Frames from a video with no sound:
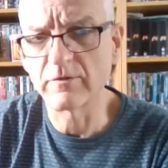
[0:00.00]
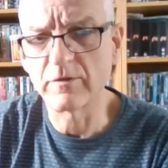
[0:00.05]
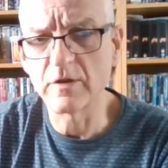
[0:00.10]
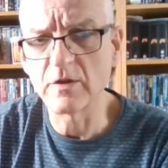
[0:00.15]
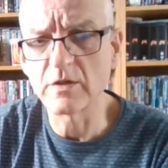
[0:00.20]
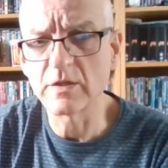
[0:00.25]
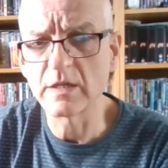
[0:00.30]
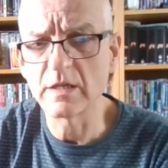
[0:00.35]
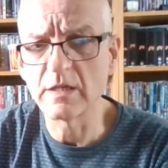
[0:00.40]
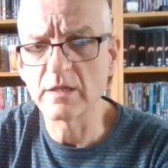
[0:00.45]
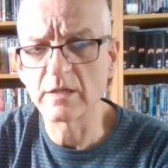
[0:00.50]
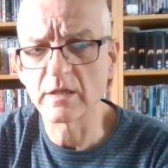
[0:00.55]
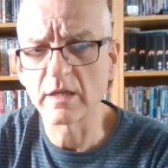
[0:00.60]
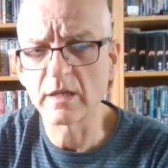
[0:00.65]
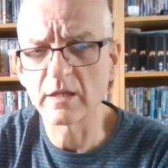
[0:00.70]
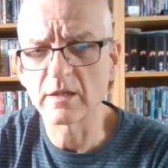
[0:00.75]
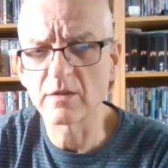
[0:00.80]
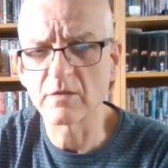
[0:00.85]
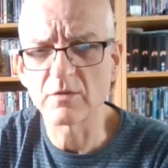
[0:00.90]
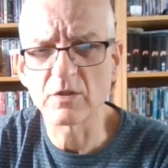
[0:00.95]
first season
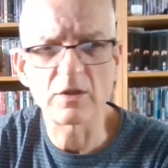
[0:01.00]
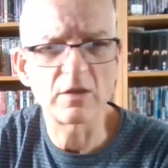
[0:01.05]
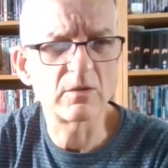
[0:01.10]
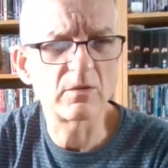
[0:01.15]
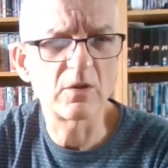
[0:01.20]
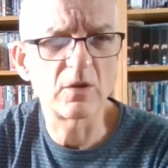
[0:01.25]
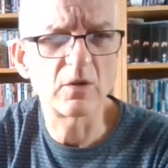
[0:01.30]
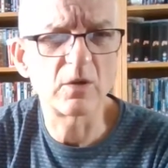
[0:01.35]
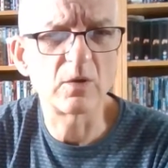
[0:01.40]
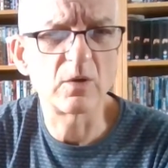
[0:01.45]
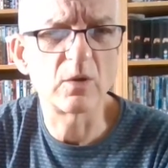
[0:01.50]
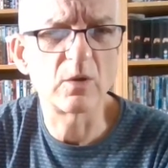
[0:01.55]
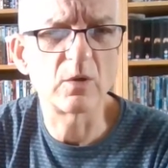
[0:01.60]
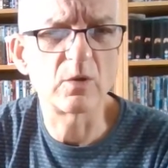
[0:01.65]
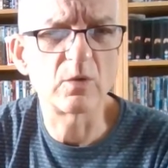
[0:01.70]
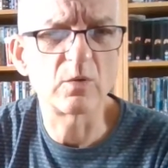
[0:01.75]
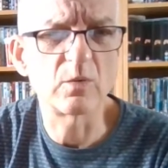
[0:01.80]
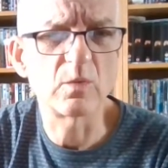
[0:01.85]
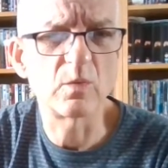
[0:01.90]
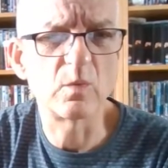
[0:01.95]
episode
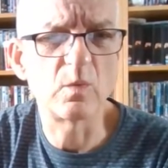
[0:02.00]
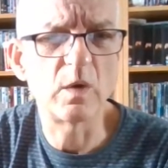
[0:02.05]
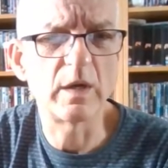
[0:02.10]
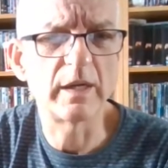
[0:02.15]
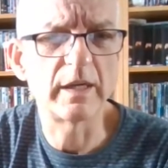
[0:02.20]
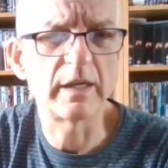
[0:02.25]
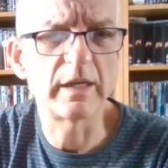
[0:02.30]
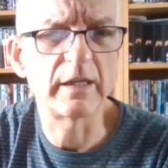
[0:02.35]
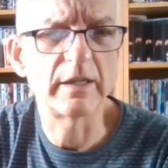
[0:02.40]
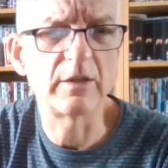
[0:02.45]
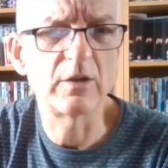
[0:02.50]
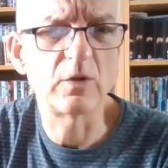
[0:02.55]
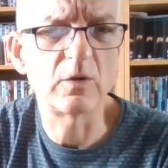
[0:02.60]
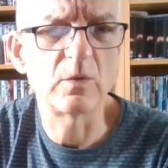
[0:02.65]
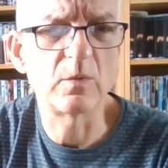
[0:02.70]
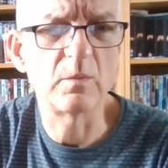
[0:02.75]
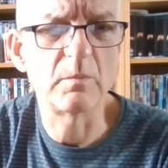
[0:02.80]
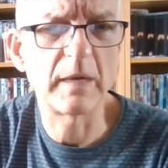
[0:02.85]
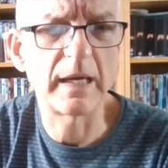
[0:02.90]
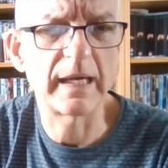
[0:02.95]
called Where
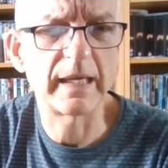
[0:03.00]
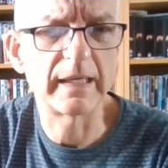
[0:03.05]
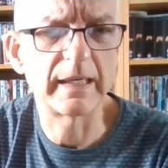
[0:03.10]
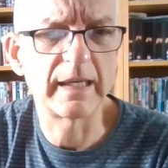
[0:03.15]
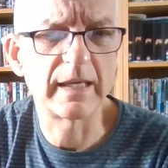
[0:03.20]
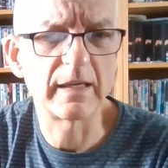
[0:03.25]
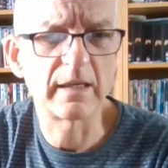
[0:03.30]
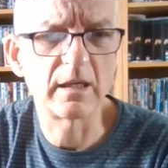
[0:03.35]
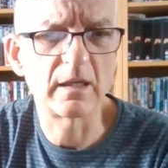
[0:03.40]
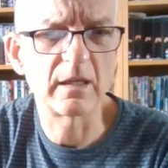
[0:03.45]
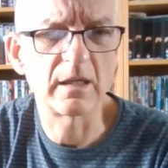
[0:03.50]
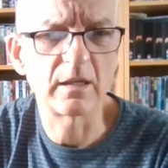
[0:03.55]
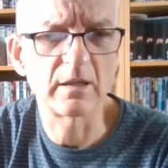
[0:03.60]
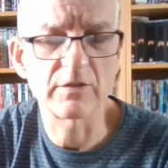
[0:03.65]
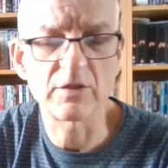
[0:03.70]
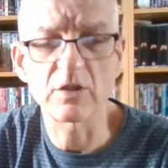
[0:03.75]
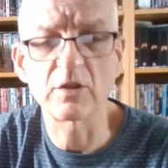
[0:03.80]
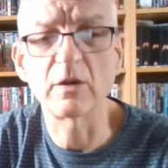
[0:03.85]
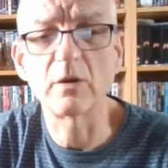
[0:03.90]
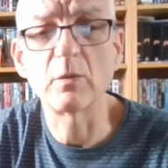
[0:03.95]
No One
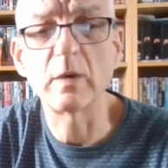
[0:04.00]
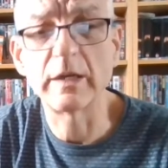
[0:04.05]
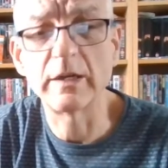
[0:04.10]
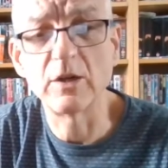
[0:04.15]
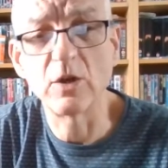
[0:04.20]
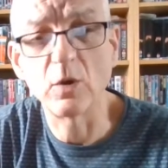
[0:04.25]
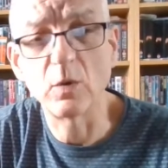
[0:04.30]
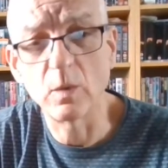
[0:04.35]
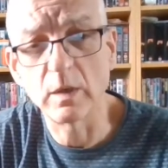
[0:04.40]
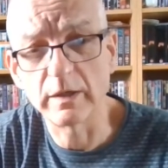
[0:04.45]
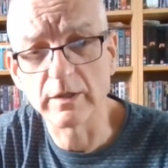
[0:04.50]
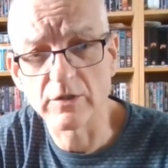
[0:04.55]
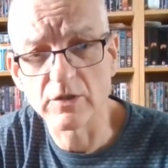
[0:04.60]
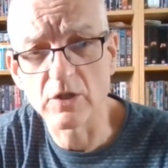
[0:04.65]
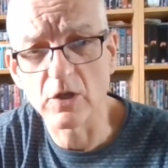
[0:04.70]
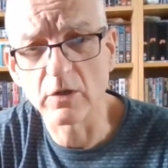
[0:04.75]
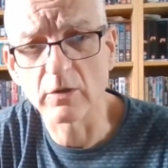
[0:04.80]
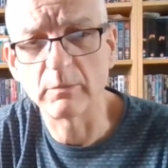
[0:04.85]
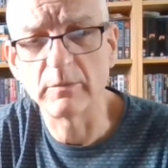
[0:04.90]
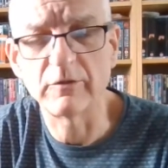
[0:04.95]
Has
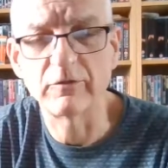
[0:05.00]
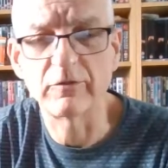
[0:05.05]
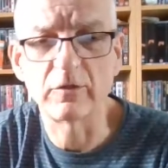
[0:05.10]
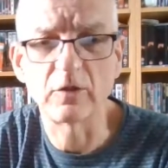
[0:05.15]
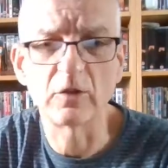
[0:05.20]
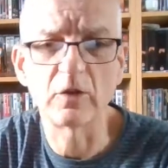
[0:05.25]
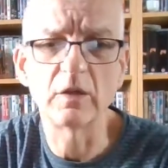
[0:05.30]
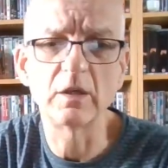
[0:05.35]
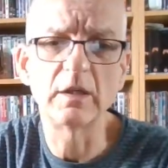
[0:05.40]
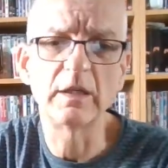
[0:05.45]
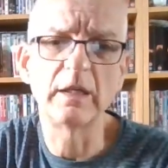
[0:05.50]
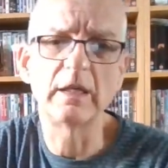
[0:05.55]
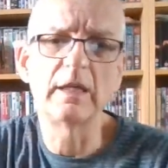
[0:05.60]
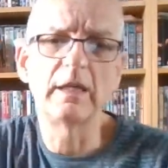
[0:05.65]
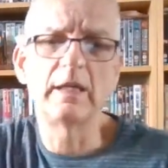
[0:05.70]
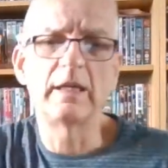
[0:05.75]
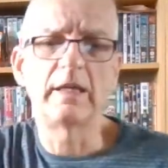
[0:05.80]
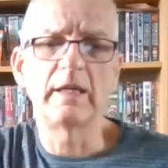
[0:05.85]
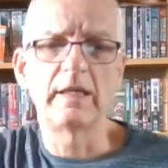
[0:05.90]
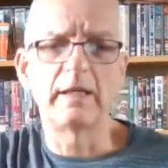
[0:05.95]
Gone Before.
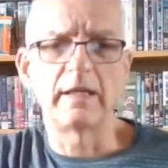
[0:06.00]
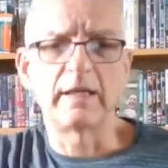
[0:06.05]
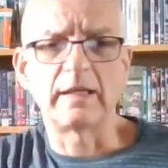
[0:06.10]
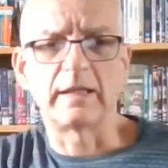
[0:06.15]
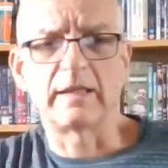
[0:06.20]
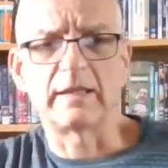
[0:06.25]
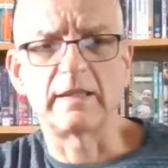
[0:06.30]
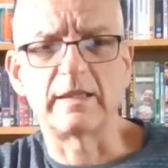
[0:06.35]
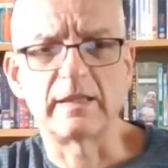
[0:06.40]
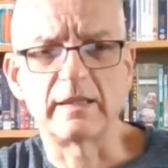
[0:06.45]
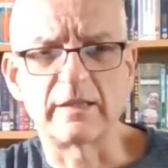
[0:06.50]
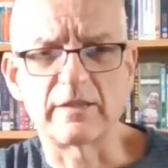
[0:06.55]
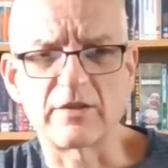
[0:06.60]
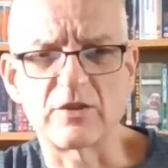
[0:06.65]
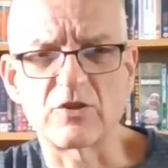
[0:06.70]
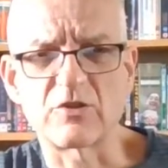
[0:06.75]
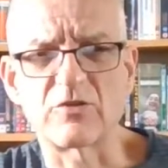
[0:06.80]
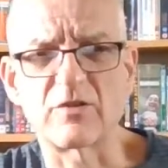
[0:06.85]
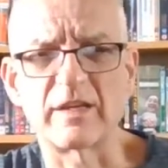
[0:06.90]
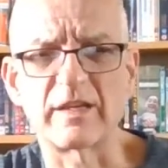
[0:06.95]

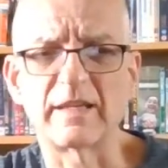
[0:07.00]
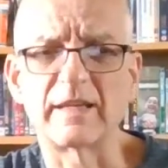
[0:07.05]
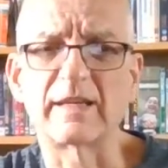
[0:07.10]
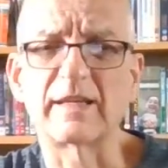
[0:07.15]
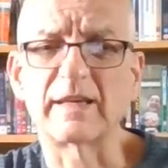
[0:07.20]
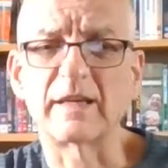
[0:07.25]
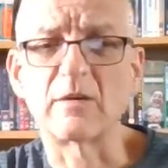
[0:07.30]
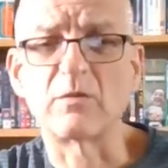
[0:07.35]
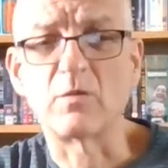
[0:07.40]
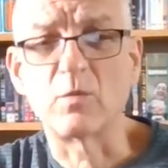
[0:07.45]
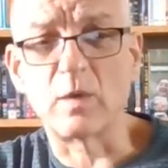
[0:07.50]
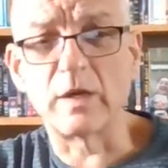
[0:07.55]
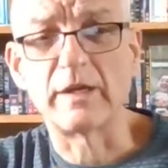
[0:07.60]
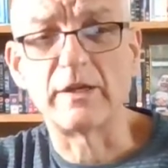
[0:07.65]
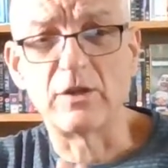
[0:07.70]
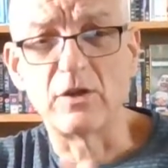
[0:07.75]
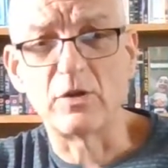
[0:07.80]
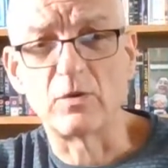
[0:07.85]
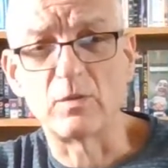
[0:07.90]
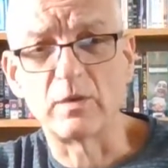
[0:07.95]
Strike that out. Where
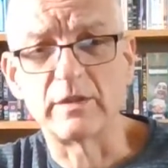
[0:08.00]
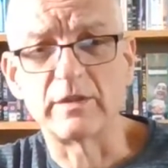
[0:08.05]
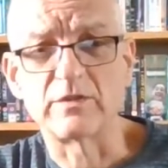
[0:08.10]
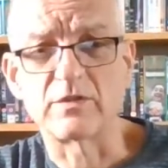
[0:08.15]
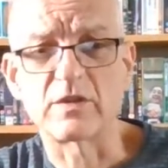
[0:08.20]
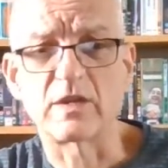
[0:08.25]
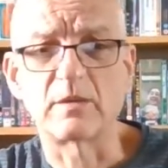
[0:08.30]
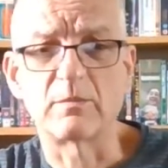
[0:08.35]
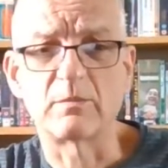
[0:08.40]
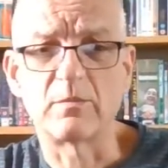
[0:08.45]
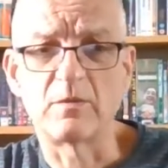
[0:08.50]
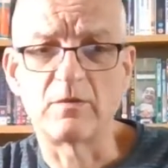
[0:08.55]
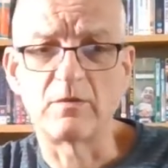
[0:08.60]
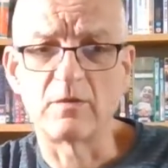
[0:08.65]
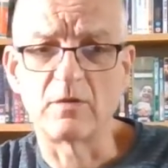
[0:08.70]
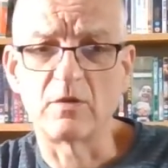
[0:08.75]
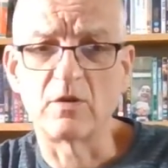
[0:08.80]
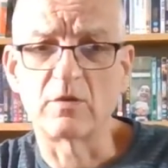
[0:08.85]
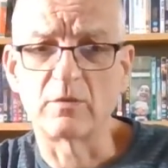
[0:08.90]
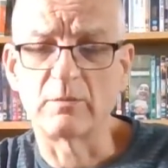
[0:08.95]
No One Has Gone
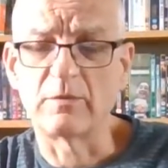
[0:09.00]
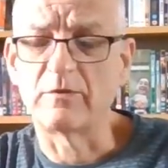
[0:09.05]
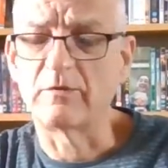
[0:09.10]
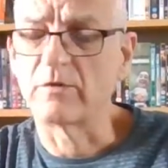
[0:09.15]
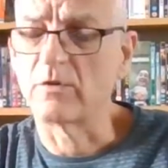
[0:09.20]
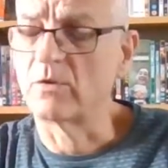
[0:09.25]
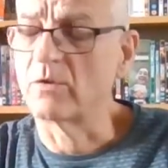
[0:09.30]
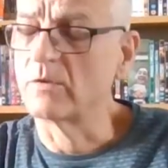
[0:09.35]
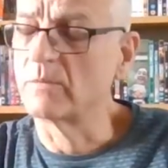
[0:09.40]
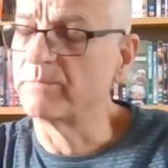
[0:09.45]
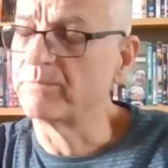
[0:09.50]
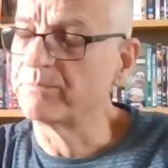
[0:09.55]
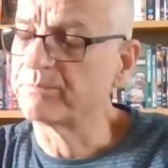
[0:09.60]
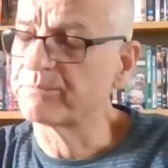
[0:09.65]
Before.